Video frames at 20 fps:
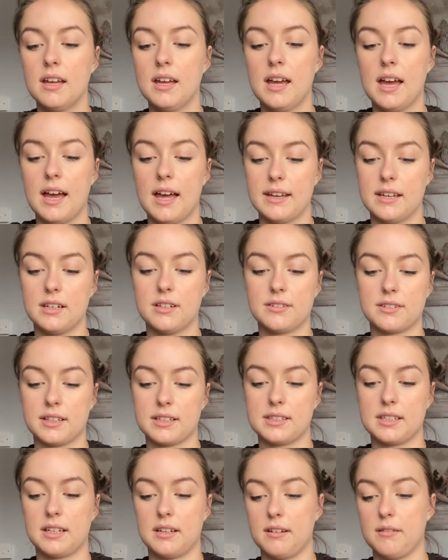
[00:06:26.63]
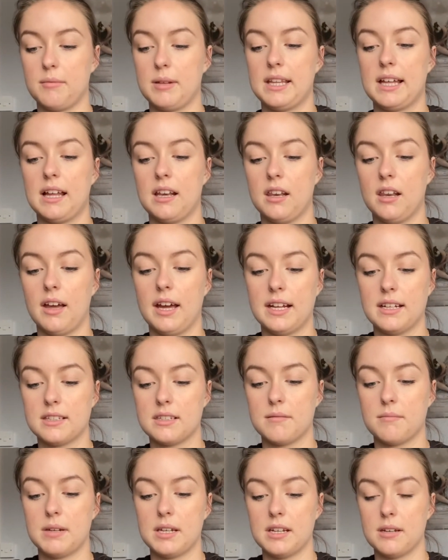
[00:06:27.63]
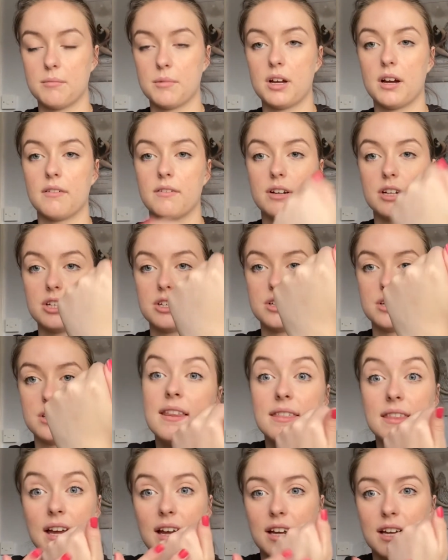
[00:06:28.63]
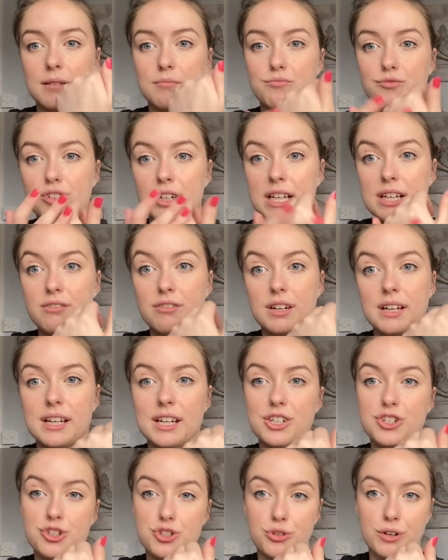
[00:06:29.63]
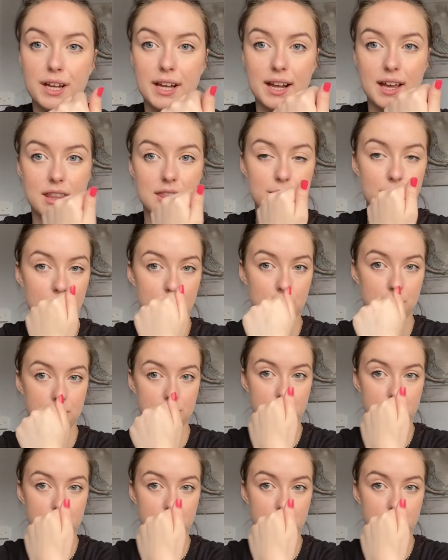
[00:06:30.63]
and it looks like it's going to give me that light to medium coverage that I am really enjoying at the moment.